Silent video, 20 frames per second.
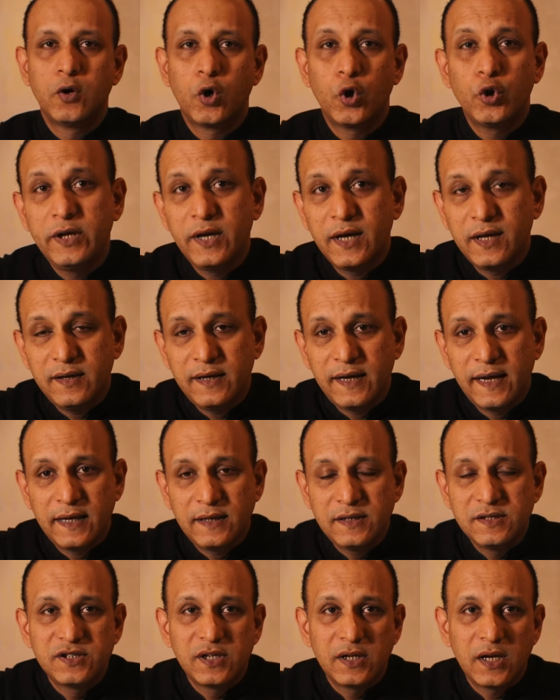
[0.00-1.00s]
On the other
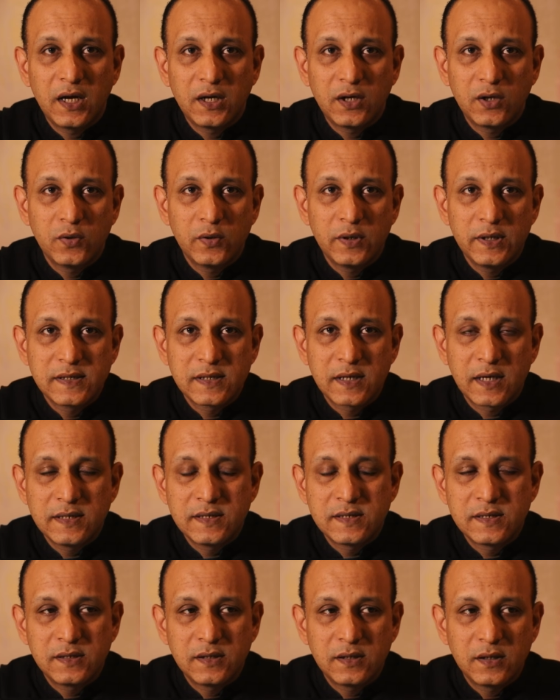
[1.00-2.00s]
hand, gelato is
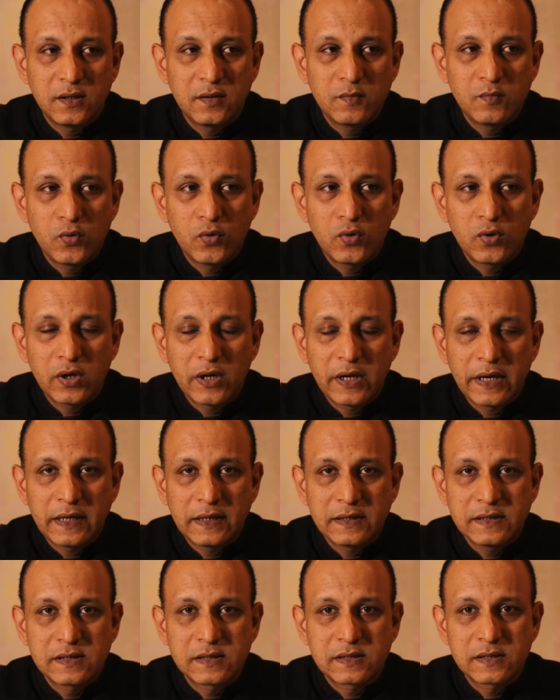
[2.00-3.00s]
considered more
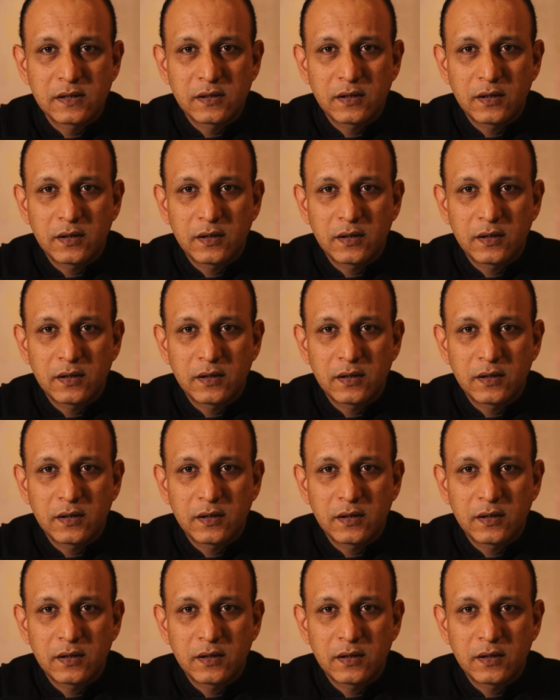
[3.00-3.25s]
as